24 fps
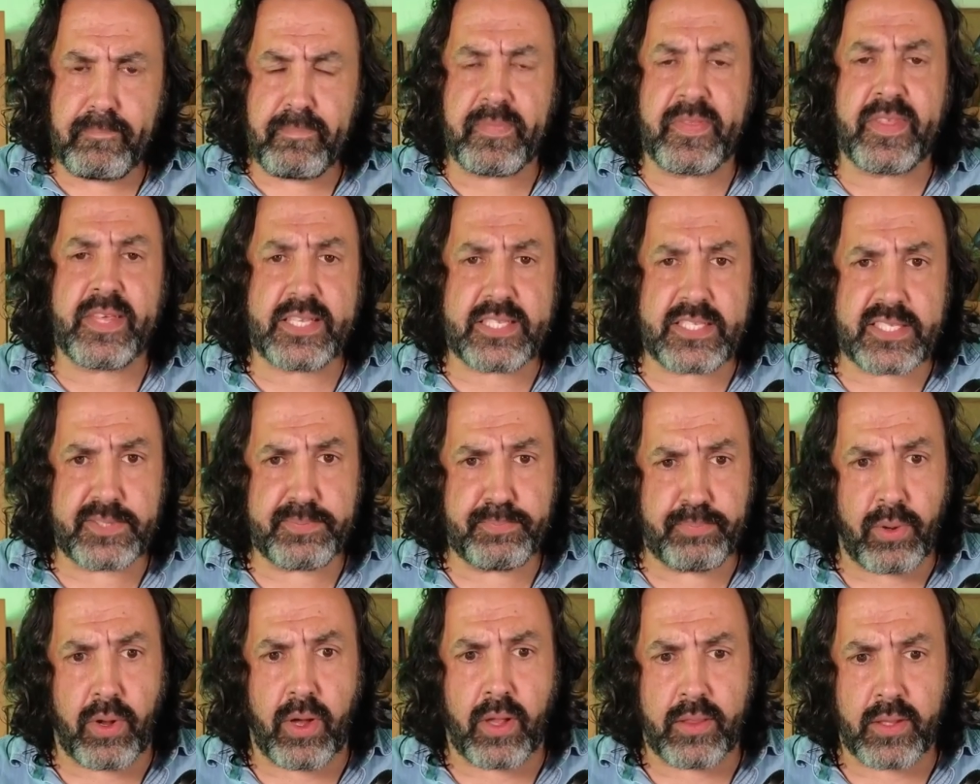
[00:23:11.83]
these
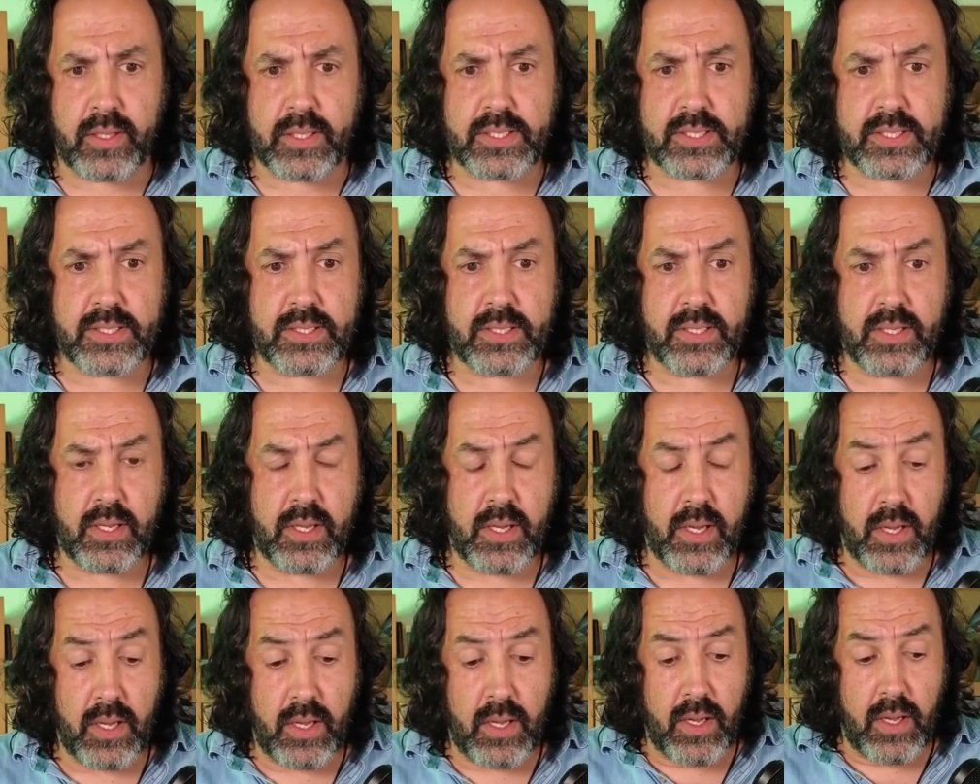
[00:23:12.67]
products.
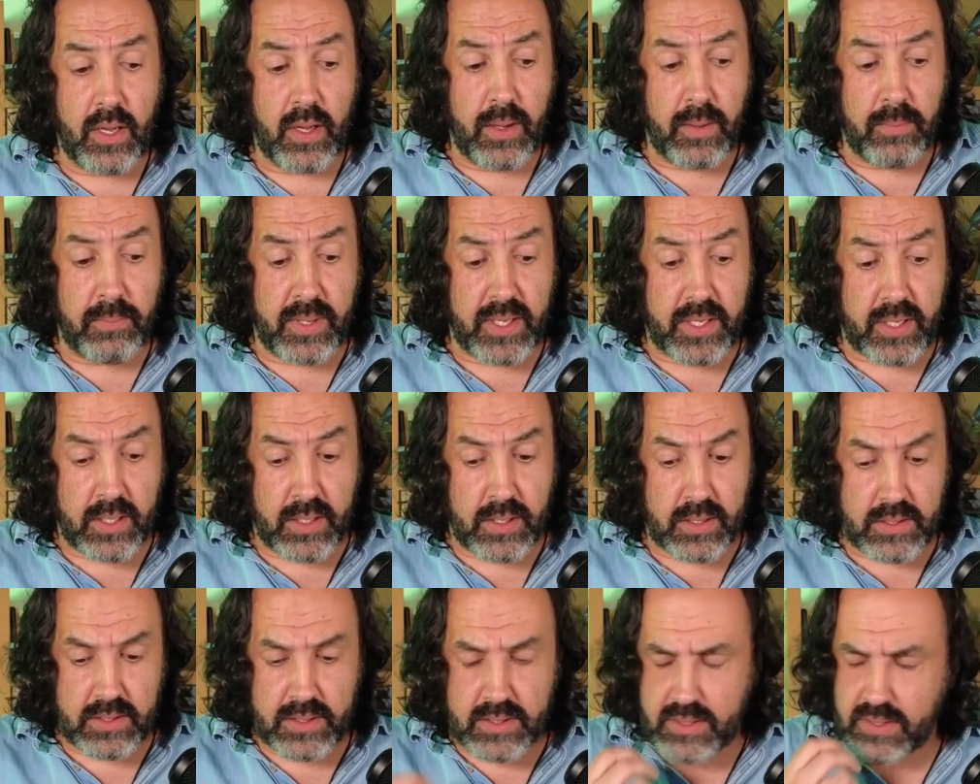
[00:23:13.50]

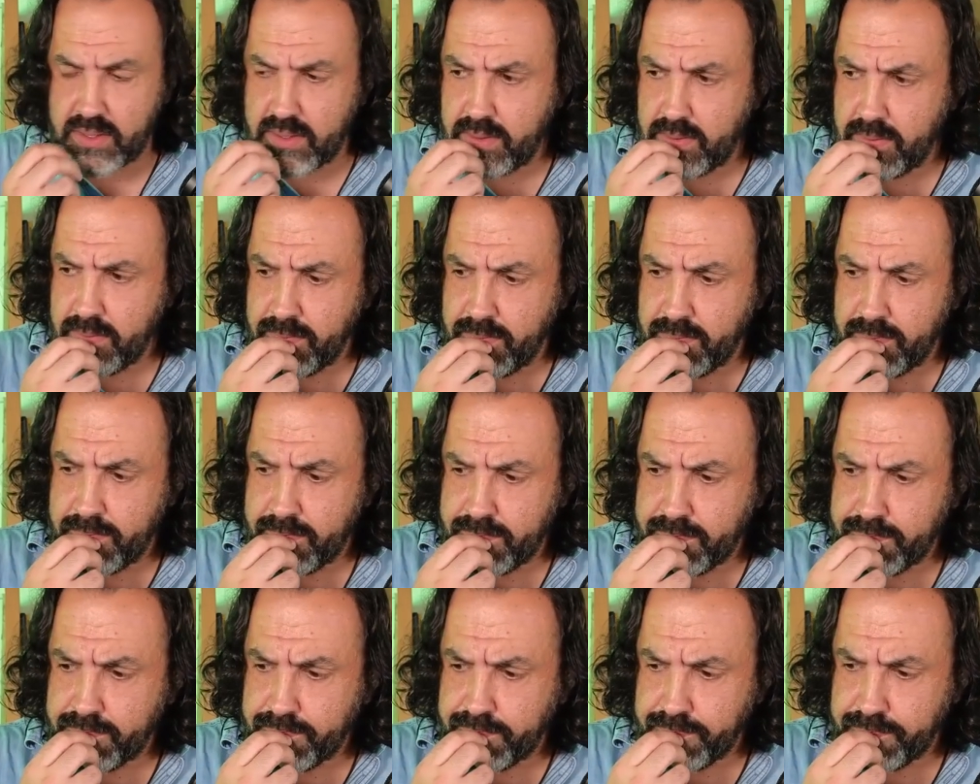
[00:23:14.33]
Because
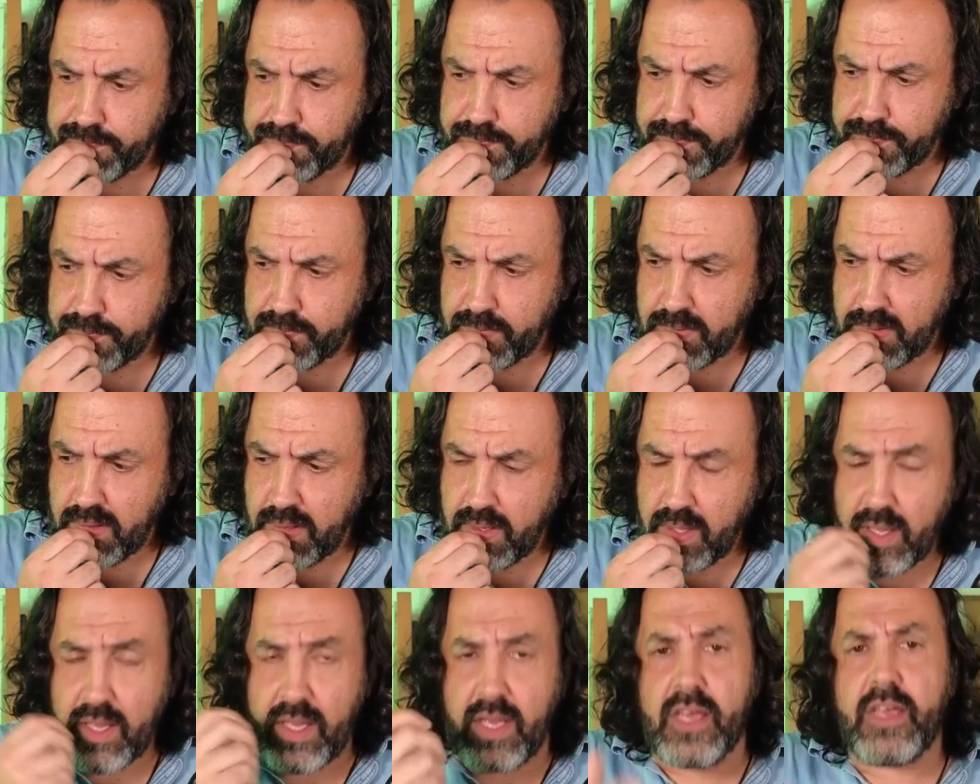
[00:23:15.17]

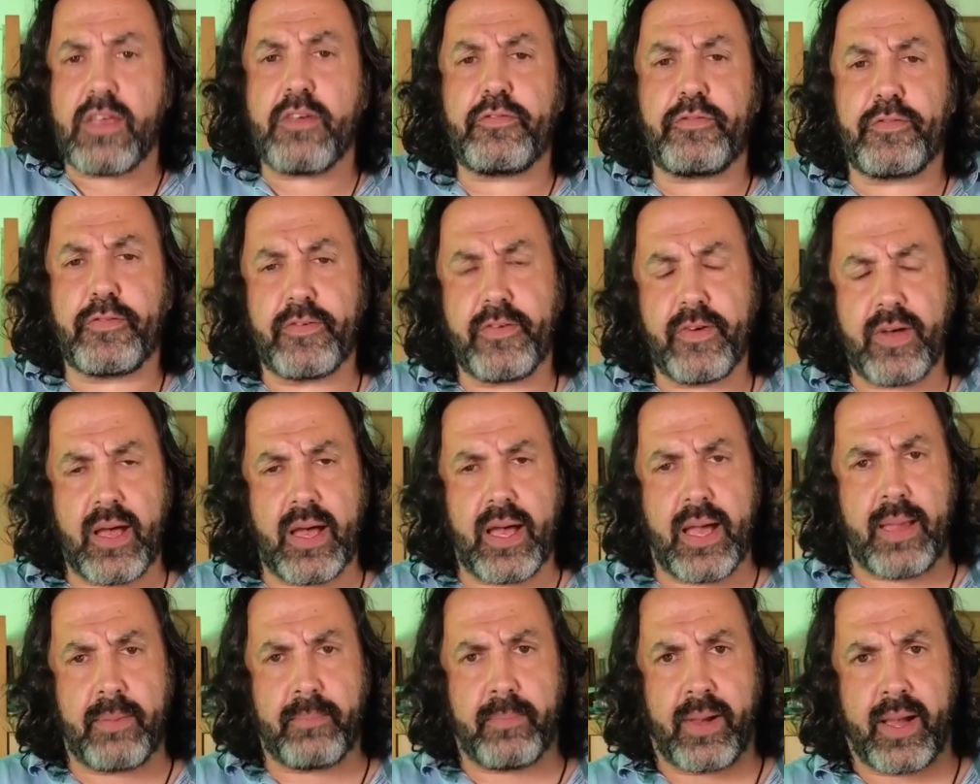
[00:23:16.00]
if
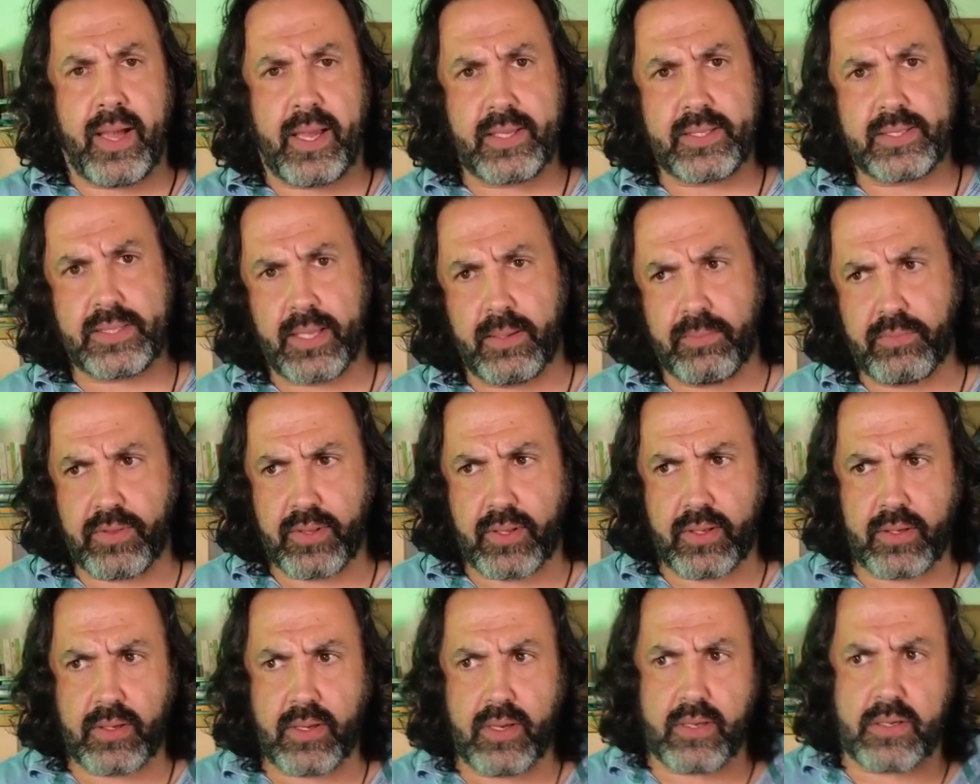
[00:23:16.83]
I buy
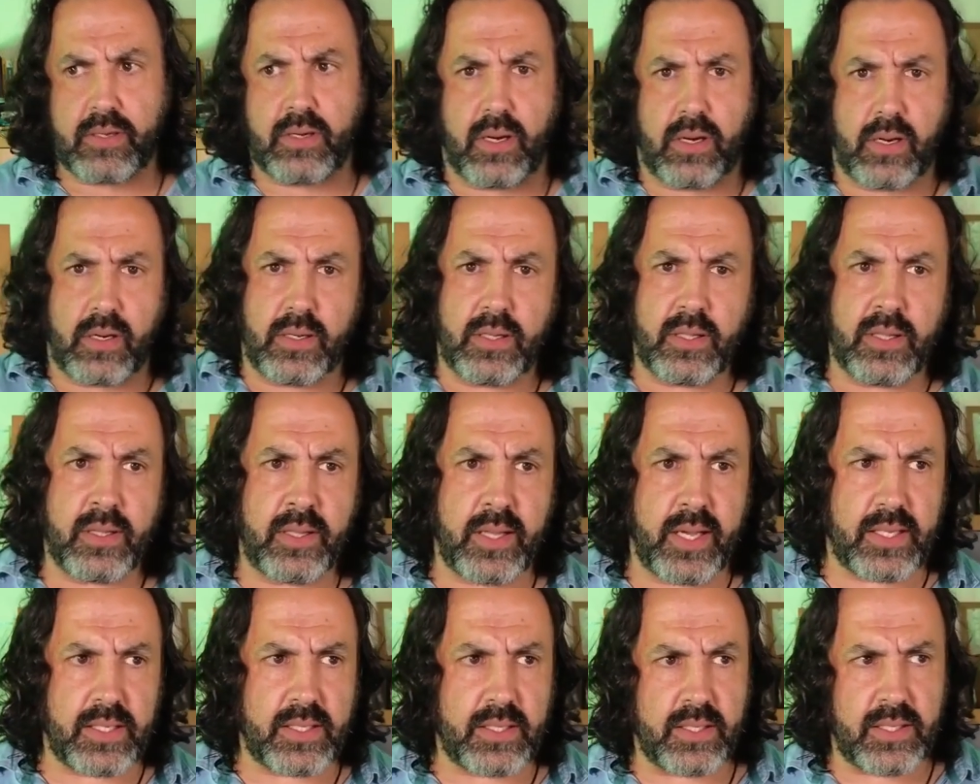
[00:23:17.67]
something, a car,
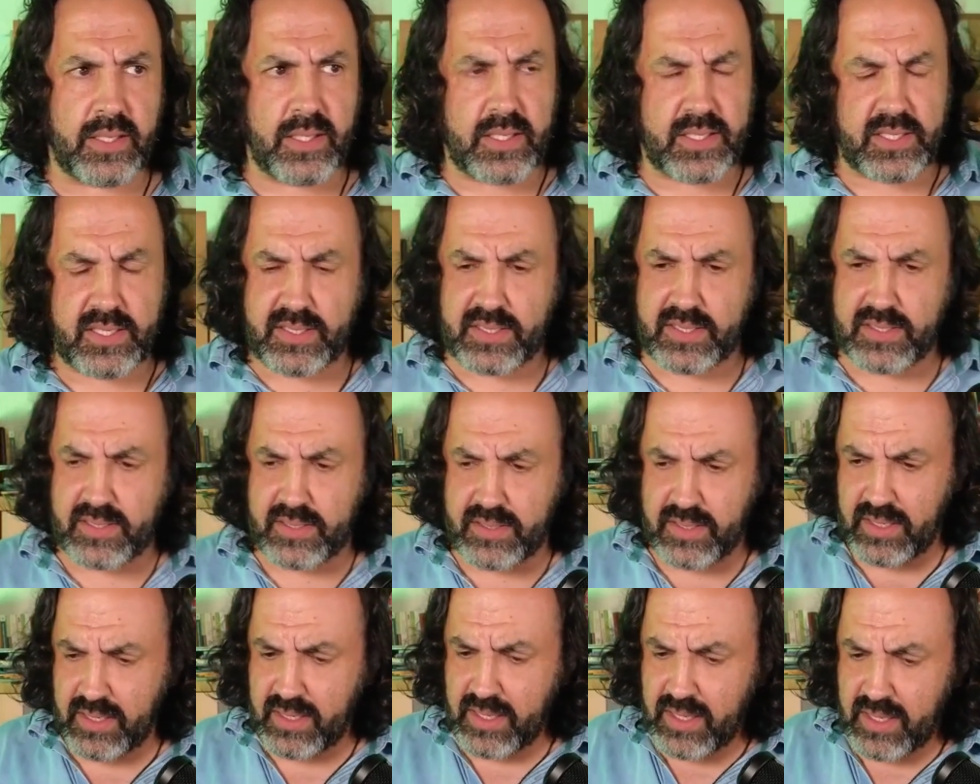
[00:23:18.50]
that
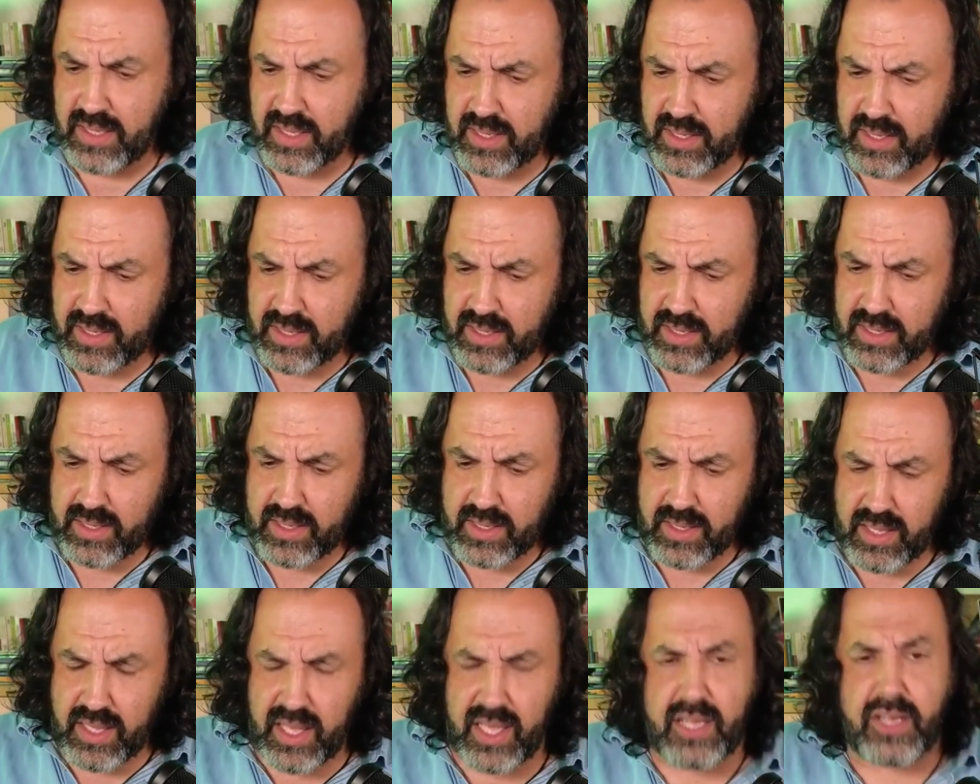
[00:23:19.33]
it's
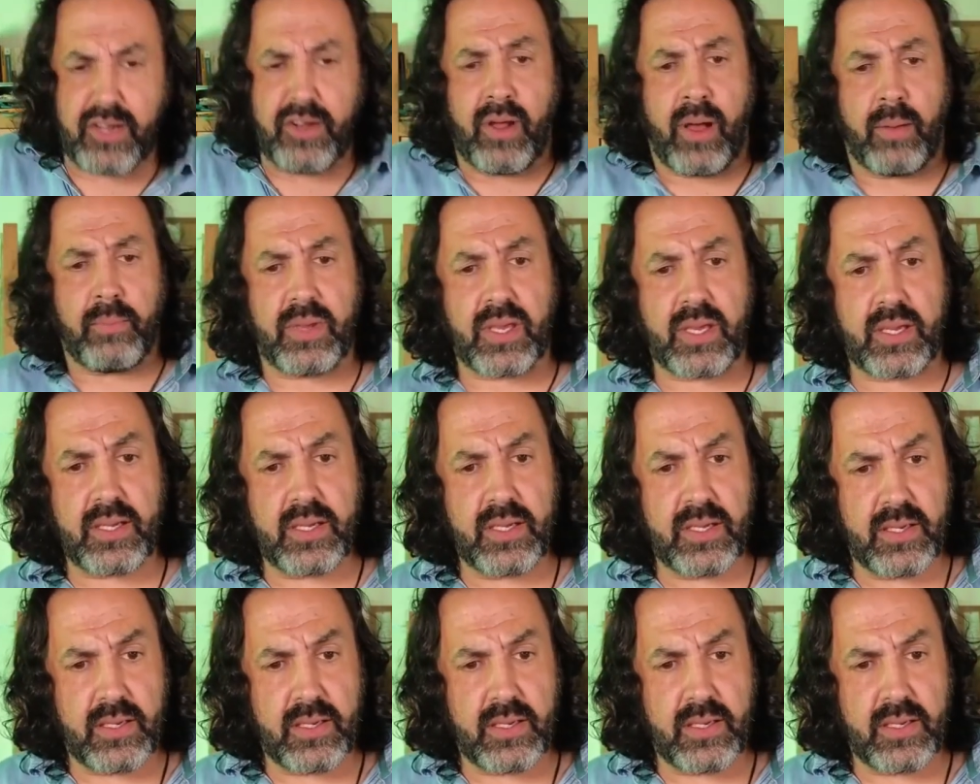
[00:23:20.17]
economic